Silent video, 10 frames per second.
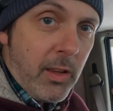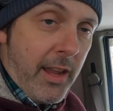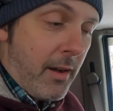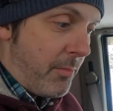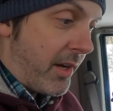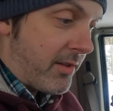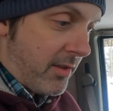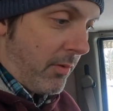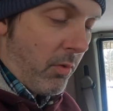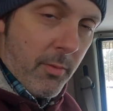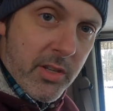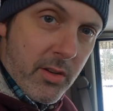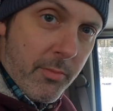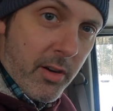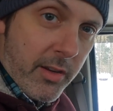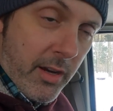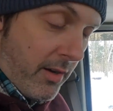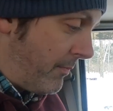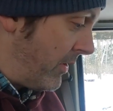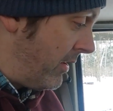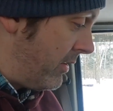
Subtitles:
late because of the warm distributor gear.